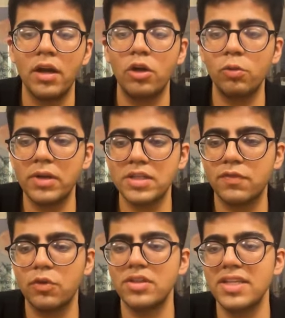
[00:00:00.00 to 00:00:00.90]
2 plus
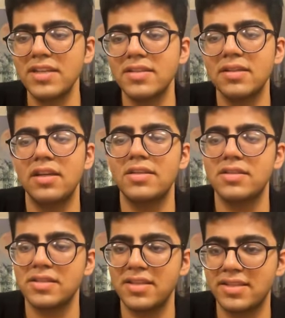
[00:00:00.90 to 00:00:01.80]
4, 6.
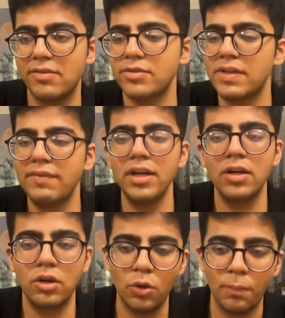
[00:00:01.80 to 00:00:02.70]
Is 6 equals to 7?
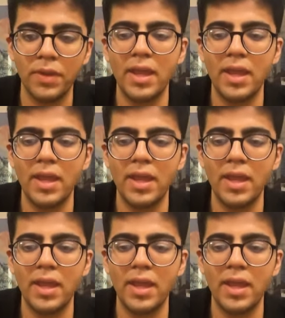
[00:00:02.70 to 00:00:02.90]
No.